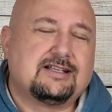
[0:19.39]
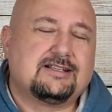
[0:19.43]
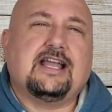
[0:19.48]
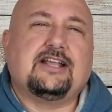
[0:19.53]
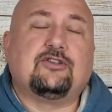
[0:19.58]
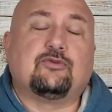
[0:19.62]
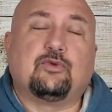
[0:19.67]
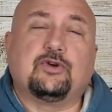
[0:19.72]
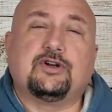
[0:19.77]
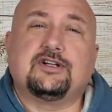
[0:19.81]

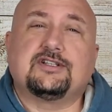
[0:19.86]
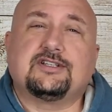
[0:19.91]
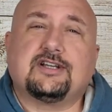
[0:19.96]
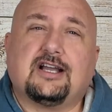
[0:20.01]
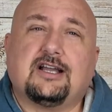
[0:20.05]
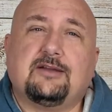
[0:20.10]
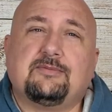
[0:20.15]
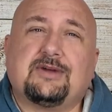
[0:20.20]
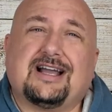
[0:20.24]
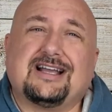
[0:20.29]
In the
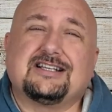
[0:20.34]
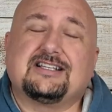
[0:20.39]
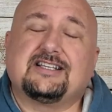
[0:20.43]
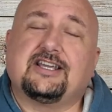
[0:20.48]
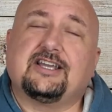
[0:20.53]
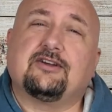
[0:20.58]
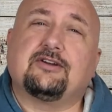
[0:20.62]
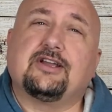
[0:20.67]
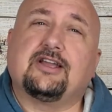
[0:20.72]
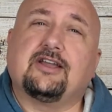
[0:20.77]
wintertime, I
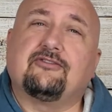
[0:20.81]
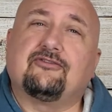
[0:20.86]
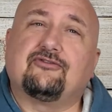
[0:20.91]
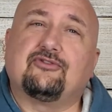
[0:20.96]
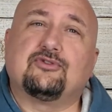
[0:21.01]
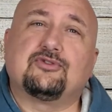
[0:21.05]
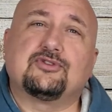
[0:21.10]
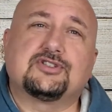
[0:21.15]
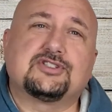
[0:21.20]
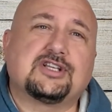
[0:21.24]
carry a
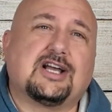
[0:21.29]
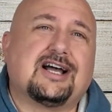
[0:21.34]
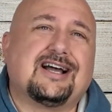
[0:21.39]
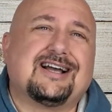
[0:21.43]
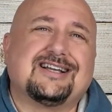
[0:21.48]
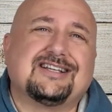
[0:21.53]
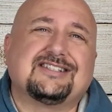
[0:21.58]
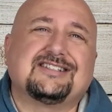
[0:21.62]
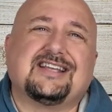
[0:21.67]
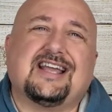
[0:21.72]

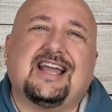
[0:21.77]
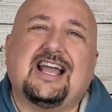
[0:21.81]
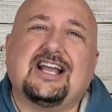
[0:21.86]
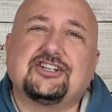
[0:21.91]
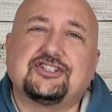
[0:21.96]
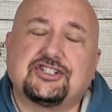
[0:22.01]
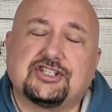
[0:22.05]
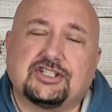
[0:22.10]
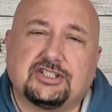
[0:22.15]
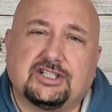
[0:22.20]
full-size
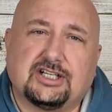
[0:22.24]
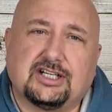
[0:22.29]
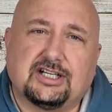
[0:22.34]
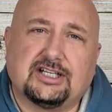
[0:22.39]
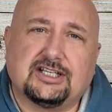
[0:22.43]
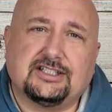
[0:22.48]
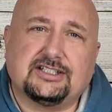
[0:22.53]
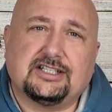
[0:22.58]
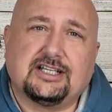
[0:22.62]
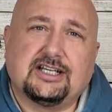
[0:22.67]

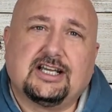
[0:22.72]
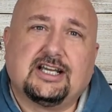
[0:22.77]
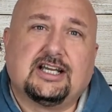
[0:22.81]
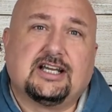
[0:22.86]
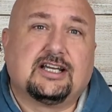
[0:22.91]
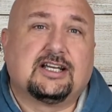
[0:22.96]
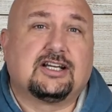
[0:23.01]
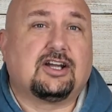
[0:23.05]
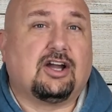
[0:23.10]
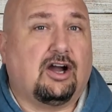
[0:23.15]
Echelon
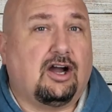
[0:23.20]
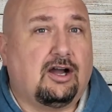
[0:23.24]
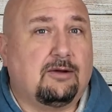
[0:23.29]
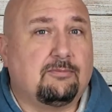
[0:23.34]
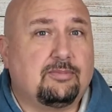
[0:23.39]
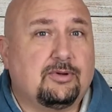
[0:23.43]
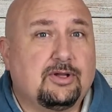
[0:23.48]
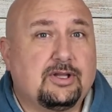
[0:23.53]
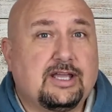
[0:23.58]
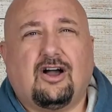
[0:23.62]

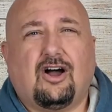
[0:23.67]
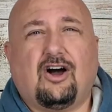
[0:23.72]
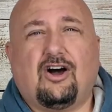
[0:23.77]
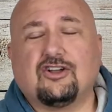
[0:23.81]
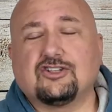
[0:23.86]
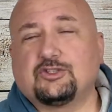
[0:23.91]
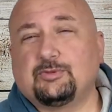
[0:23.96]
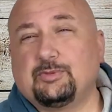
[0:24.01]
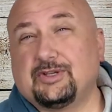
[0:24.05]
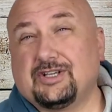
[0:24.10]
Comp.
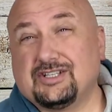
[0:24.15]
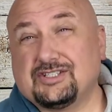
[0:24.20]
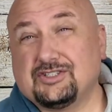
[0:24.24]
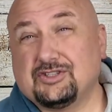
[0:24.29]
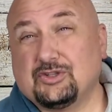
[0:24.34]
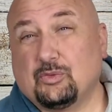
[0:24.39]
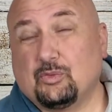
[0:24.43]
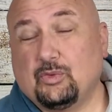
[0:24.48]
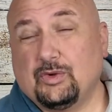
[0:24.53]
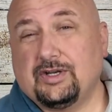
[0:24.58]
Also because
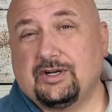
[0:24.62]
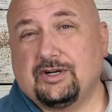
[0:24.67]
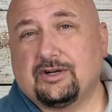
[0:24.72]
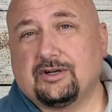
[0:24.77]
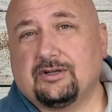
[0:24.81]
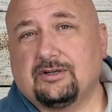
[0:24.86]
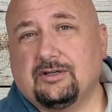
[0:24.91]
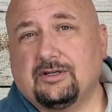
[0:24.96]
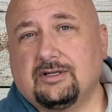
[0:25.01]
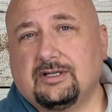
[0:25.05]
in the
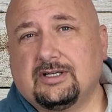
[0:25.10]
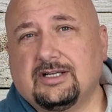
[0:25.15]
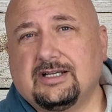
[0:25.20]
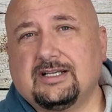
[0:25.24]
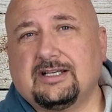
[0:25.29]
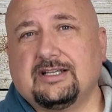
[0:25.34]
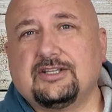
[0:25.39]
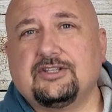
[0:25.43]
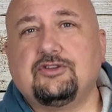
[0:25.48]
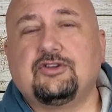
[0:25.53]
winter,
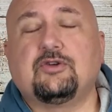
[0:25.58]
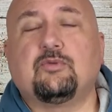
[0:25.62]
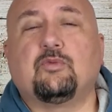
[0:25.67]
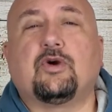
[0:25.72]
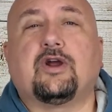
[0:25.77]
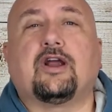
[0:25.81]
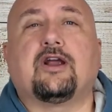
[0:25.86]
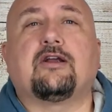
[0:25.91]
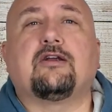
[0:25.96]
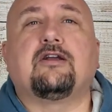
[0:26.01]
you can
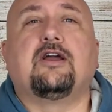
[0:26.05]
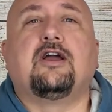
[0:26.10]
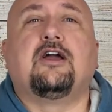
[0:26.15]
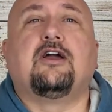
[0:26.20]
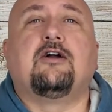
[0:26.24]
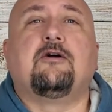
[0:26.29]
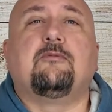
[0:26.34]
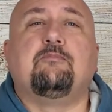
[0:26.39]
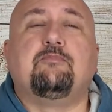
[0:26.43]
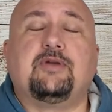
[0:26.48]
wear
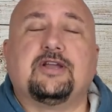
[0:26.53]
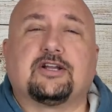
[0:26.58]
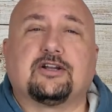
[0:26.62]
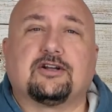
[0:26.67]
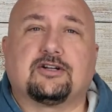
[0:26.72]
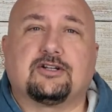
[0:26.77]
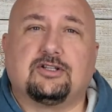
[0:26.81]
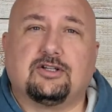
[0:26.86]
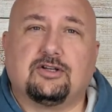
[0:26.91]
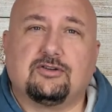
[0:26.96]

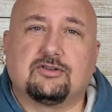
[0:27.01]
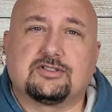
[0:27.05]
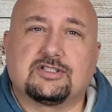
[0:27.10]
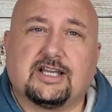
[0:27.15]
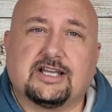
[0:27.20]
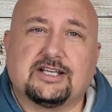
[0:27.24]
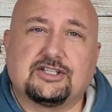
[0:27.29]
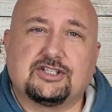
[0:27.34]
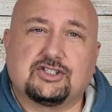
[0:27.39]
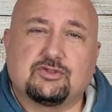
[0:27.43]
bigger
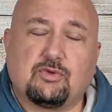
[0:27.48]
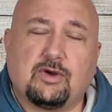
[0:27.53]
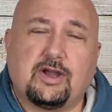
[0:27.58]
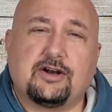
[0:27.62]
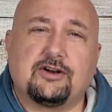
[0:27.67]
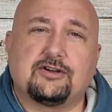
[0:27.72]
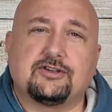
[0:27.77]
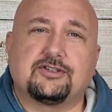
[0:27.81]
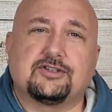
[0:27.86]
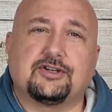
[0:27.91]
clothes like
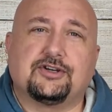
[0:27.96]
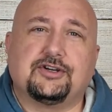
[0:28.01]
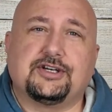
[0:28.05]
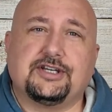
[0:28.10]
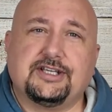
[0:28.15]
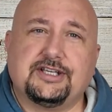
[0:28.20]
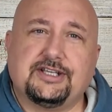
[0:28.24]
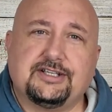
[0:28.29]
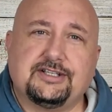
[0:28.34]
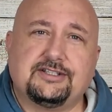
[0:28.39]
sweaters,
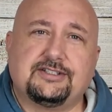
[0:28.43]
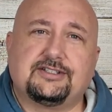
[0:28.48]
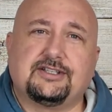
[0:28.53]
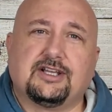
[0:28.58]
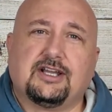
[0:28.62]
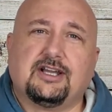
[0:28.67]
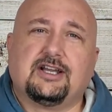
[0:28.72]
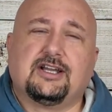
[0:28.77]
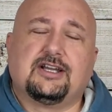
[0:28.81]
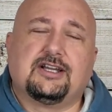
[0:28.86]

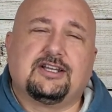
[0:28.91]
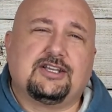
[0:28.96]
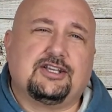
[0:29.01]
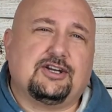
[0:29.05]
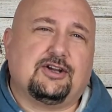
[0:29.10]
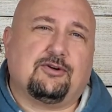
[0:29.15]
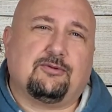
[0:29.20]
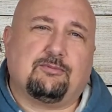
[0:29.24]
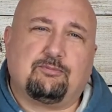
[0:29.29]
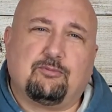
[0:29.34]
hoodies,
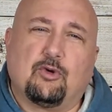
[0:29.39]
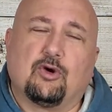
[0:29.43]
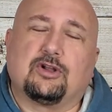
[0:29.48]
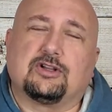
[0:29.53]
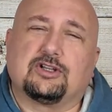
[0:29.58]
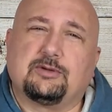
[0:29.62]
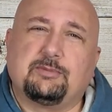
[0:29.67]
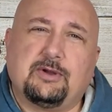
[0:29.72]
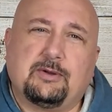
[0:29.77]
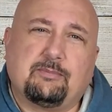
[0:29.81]
you know,
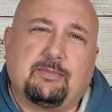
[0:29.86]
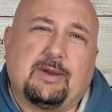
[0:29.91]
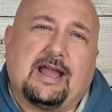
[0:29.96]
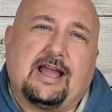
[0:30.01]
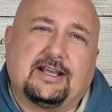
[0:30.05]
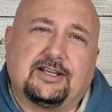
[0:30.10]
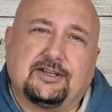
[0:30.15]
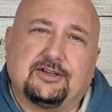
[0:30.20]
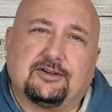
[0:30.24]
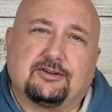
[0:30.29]
a little bit
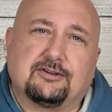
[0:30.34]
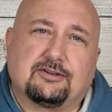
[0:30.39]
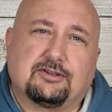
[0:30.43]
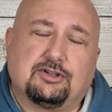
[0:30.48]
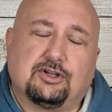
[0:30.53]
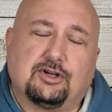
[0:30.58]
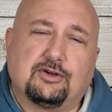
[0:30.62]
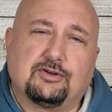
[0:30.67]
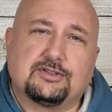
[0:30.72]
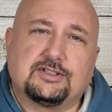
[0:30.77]
baggier
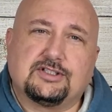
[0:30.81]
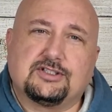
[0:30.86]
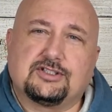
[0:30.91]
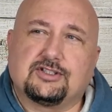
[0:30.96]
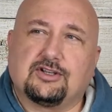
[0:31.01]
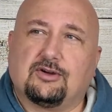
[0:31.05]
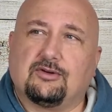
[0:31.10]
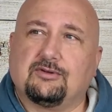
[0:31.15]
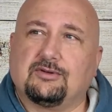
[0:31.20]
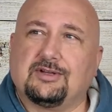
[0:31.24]
clothes, and
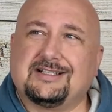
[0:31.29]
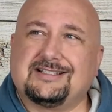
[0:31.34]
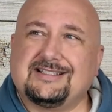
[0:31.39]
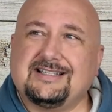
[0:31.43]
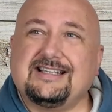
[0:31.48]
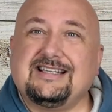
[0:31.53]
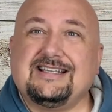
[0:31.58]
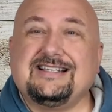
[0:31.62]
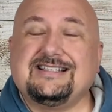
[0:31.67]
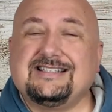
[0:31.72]
so
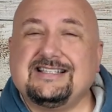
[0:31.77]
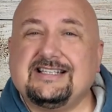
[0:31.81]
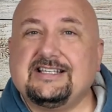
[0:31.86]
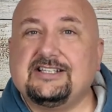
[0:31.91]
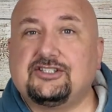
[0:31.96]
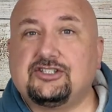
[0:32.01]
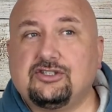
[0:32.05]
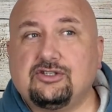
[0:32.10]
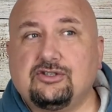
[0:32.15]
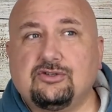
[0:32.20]
it's
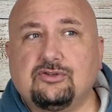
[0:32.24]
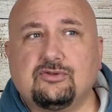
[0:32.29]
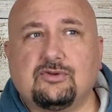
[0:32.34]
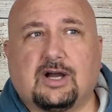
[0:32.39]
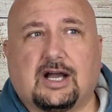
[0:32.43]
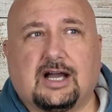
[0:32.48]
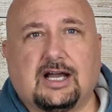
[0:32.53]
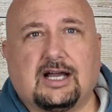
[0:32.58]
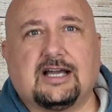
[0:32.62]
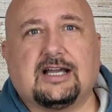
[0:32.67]
easy to
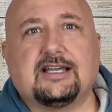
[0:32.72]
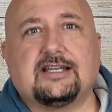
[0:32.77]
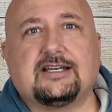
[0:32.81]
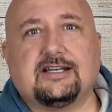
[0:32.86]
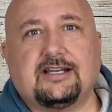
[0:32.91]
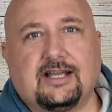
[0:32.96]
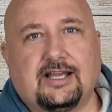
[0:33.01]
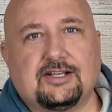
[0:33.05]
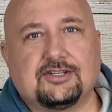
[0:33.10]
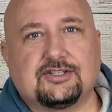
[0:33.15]
hide
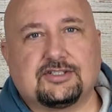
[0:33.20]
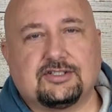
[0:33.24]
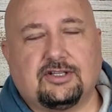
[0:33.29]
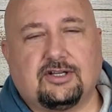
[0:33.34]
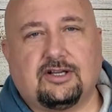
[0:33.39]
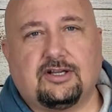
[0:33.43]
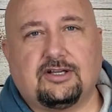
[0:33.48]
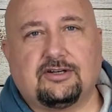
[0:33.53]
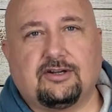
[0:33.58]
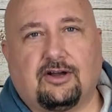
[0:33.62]
an
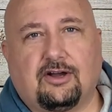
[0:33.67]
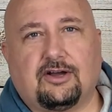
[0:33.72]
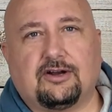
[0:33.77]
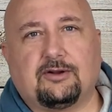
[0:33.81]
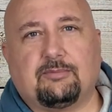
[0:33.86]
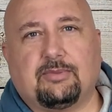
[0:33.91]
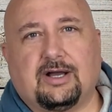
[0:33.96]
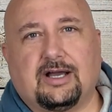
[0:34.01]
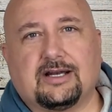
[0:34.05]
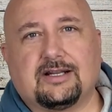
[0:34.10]
Echelon on
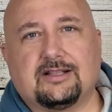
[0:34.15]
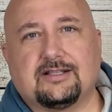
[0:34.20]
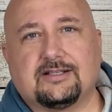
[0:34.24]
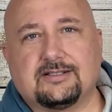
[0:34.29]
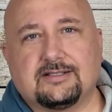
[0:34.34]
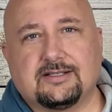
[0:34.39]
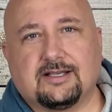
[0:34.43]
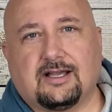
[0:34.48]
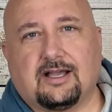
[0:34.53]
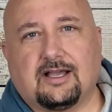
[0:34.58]
a body
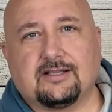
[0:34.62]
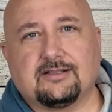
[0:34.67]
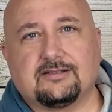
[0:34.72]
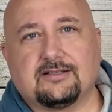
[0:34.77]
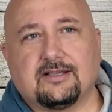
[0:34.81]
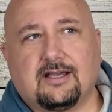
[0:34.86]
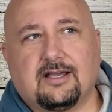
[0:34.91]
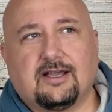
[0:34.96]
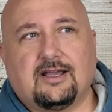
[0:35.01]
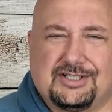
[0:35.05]
this
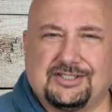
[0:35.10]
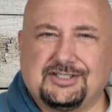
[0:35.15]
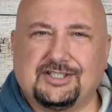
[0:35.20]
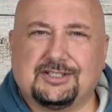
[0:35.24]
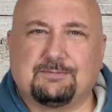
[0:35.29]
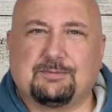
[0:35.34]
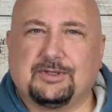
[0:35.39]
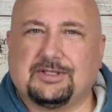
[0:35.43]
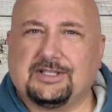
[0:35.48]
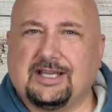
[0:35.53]
size. Let's
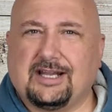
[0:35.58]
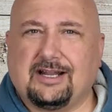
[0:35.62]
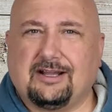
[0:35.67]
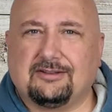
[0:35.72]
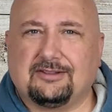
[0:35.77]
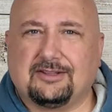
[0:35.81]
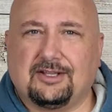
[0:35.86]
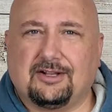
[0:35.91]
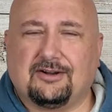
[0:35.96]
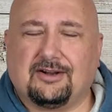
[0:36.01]
just put that
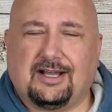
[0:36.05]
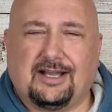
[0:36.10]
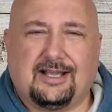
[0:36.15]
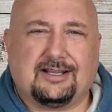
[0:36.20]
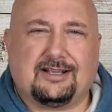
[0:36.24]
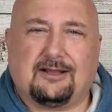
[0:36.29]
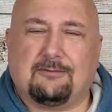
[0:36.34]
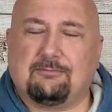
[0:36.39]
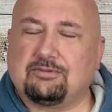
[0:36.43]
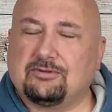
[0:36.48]
out there. I
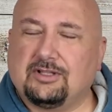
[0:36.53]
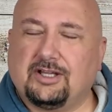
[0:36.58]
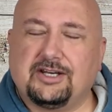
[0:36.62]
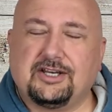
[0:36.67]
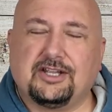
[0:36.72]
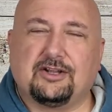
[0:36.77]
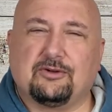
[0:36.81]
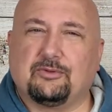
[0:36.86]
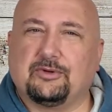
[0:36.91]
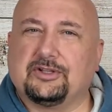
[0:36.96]
got
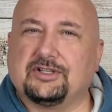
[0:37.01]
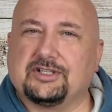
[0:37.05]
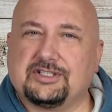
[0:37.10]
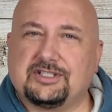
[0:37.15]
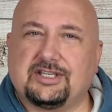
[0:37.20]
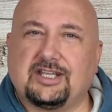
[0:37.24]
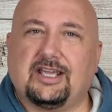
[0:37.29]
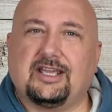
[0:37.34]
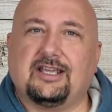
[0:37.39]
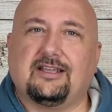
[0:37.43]
plenty of real
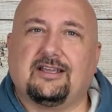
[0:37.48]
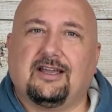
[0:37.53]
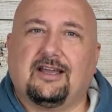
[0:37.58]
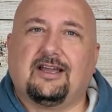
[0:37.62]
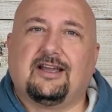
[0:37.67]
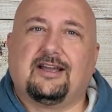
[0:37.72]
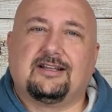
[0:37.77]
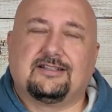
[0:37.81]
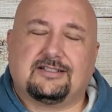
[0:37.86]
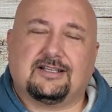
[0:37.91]
estate
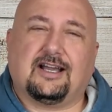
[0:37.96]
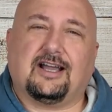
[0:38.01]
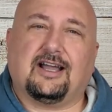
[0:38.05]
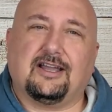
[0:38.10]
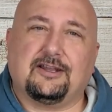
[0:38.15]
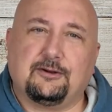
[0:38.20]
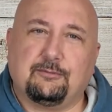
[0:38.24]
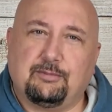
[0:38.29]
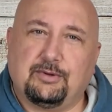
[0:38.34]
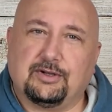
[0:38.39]
to
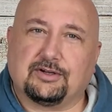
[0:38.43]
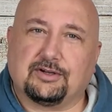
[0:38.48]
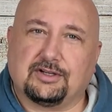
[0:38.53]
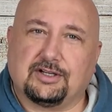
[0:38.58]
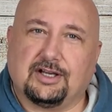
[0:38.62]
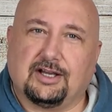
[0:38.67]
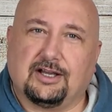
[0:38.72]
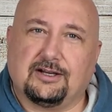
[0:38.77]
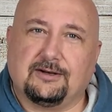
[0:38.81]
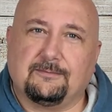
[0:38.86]
hide a bigger
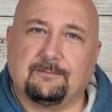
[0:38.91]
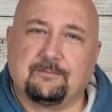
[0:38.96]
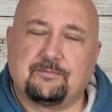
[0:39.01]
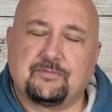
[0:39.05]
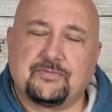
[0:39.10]
gun.